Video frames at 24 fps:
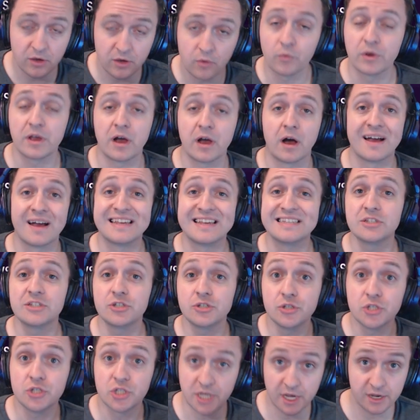We are
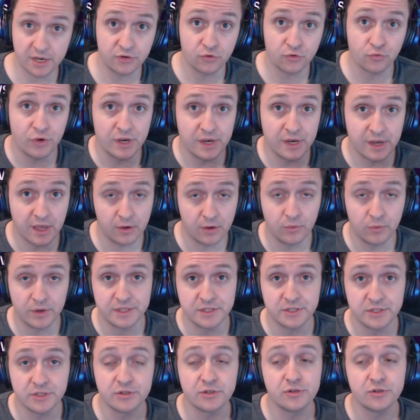into January now, we're
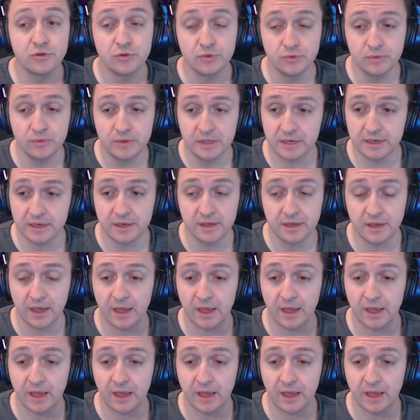into the new year,